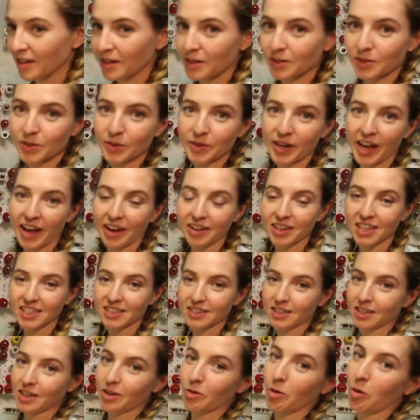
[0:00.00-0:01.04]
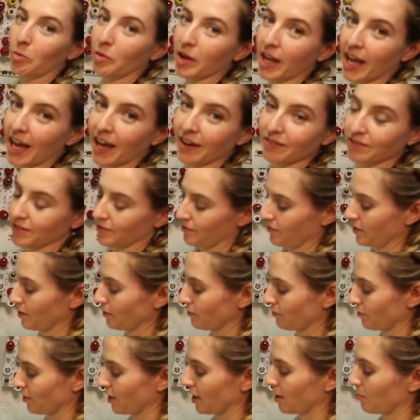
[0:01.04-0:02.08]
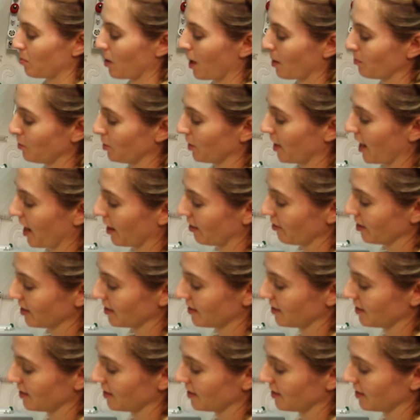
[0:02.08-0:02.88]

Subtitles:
So now let's look at what we have. Feel free to pop your gathering